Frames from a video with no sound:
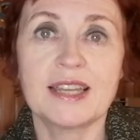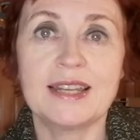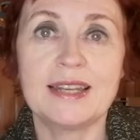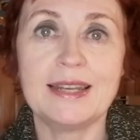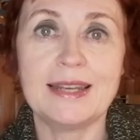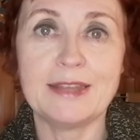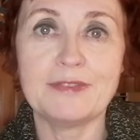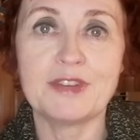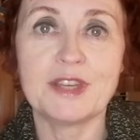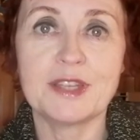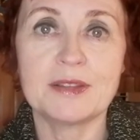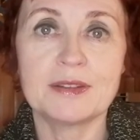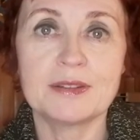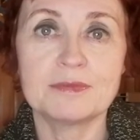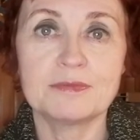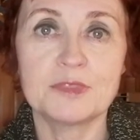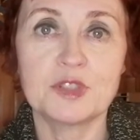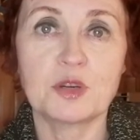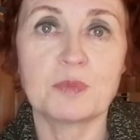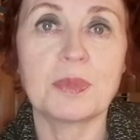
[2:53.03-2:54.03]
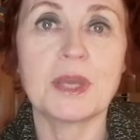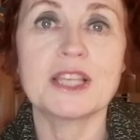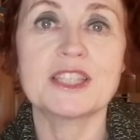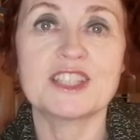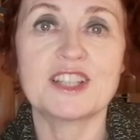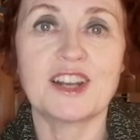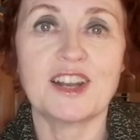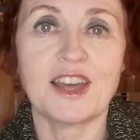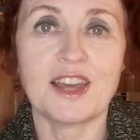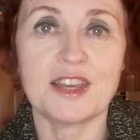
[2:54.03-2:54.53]
Living Your
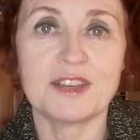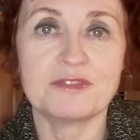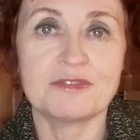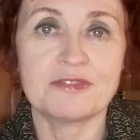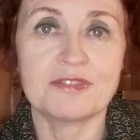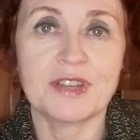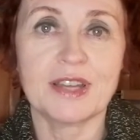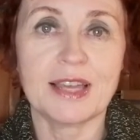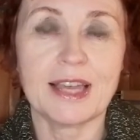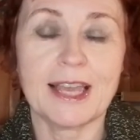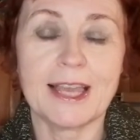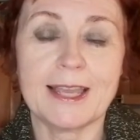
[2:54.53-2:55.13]
Best Life